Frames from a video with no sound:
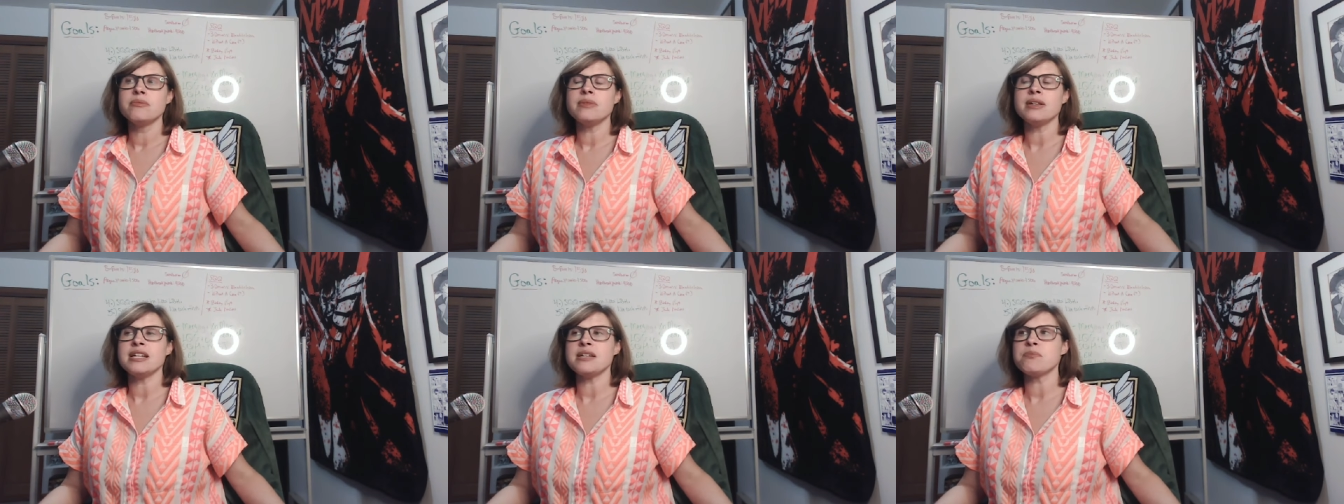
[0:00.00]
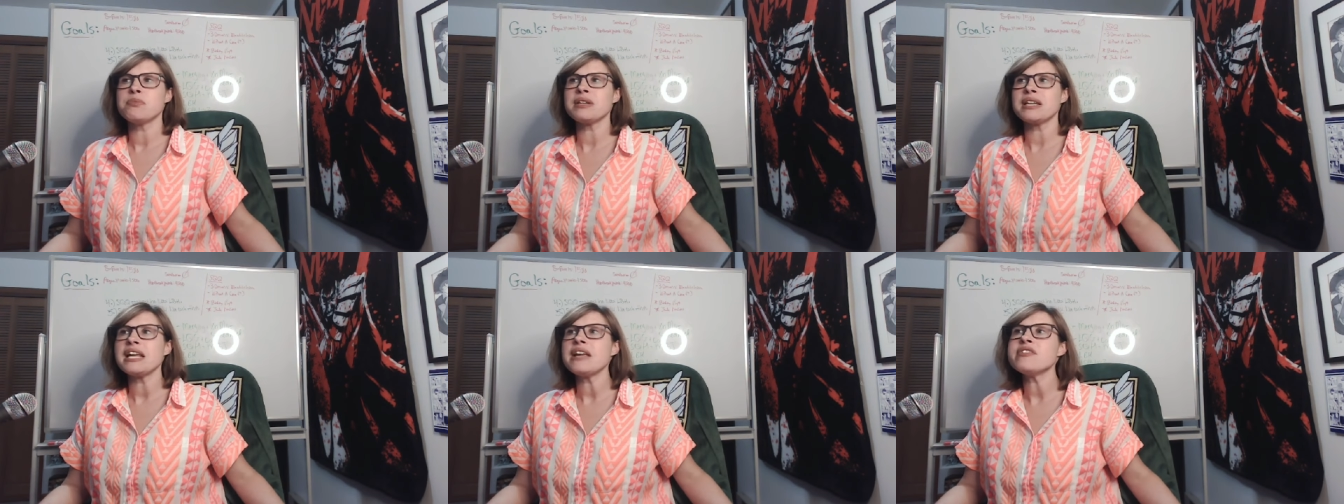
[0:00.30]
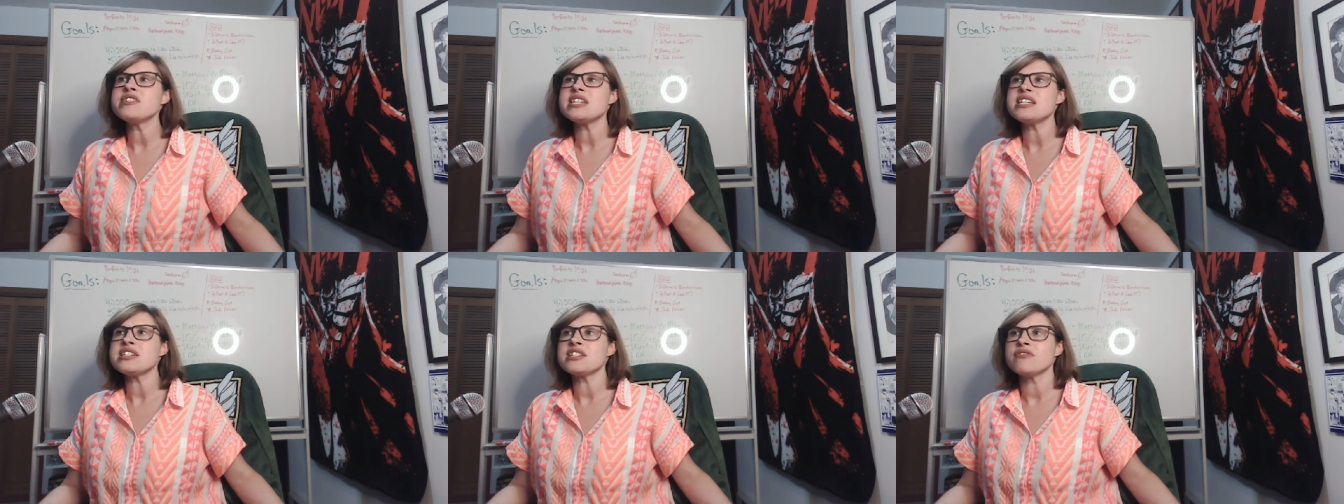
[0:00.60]
it
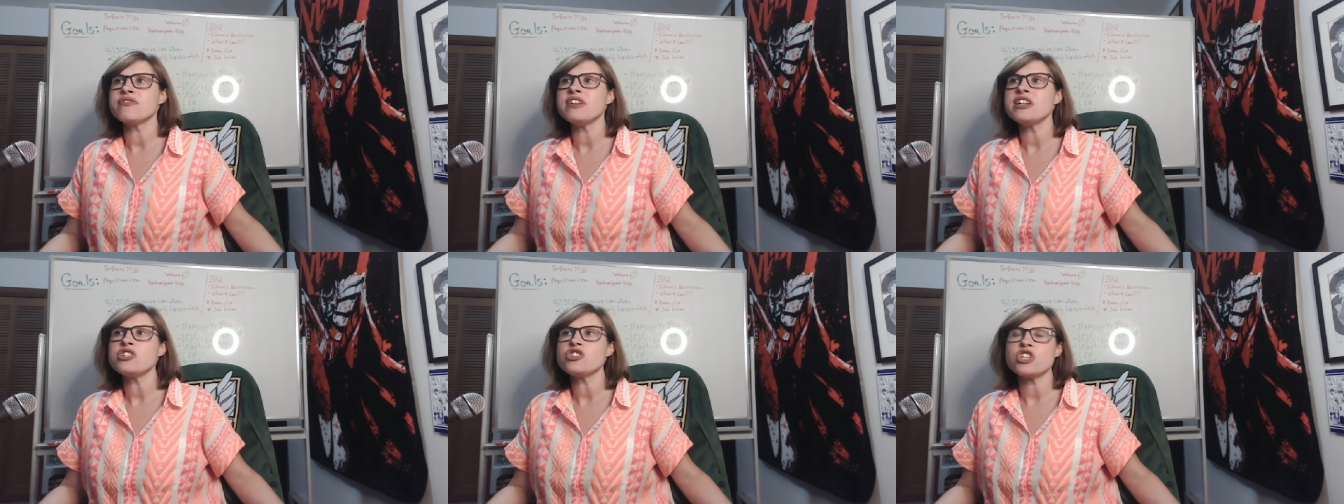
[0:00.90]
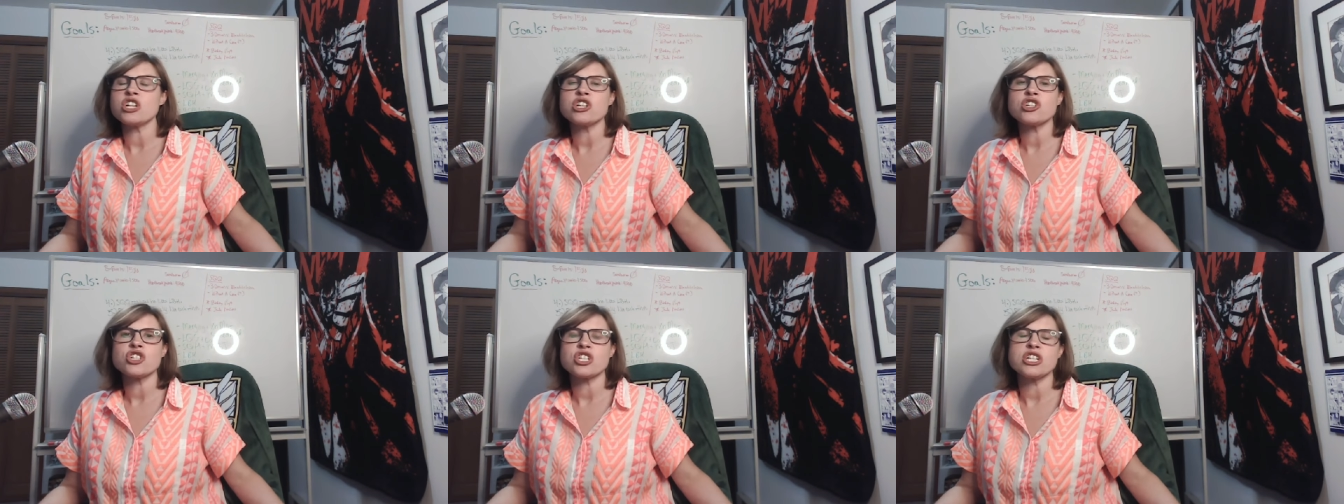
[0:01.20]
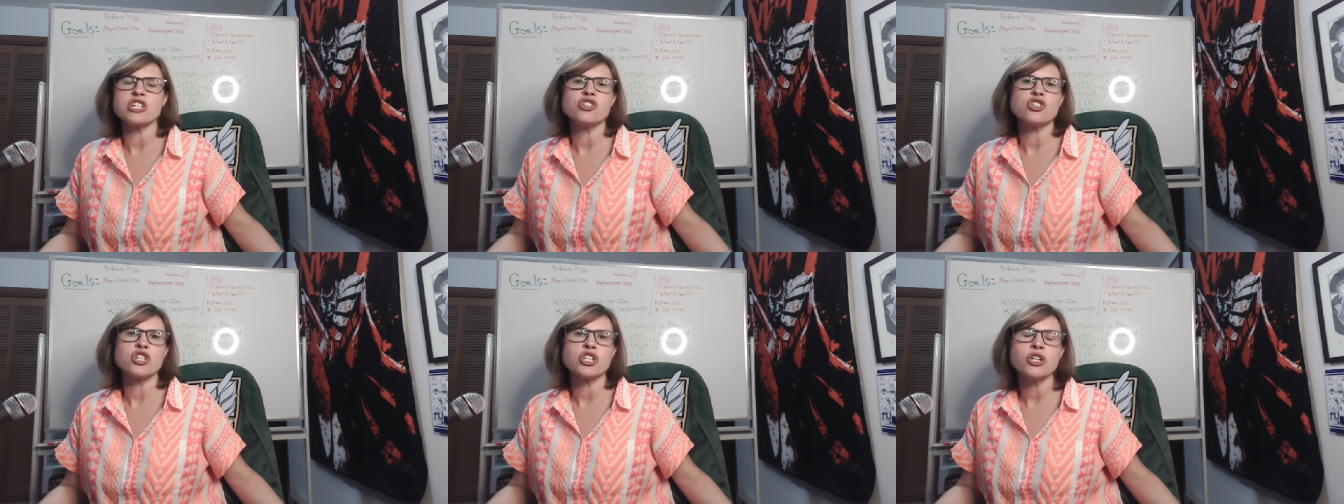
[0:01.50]
believes he's avenging
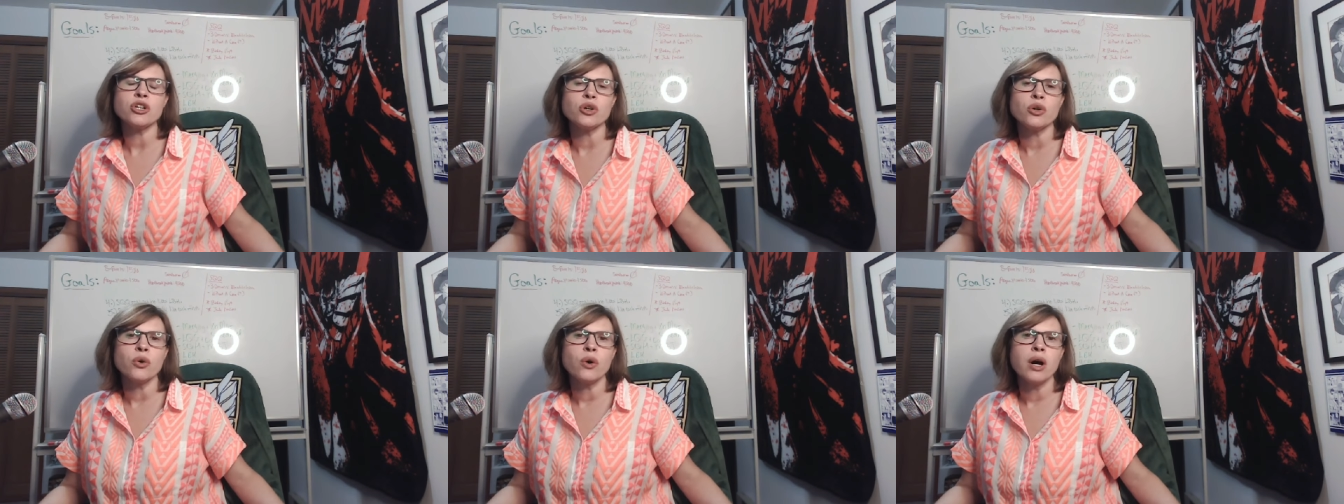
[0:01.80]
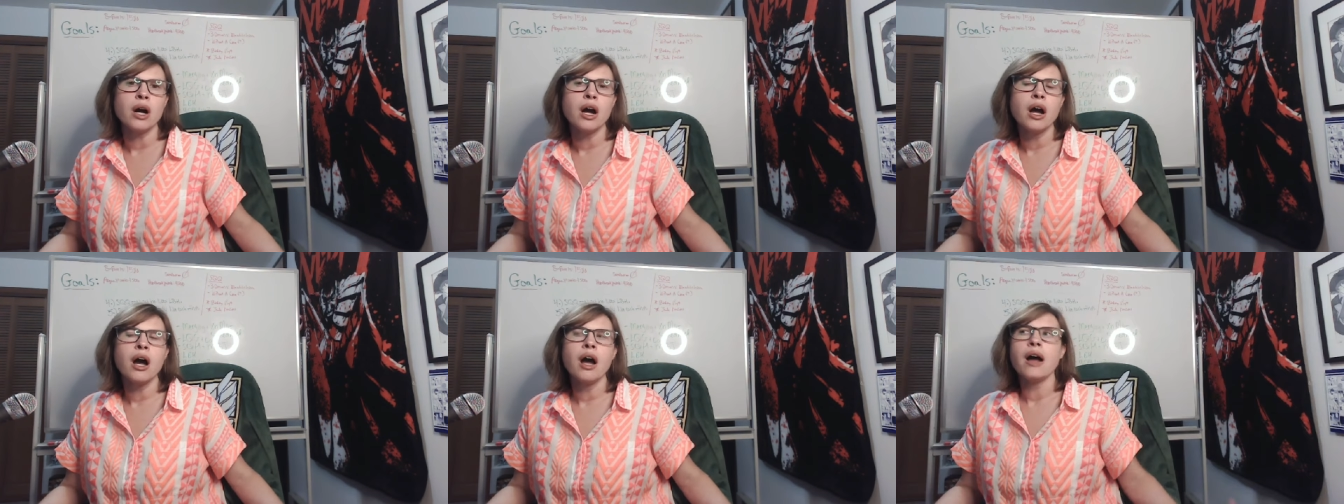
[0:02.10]
Ju,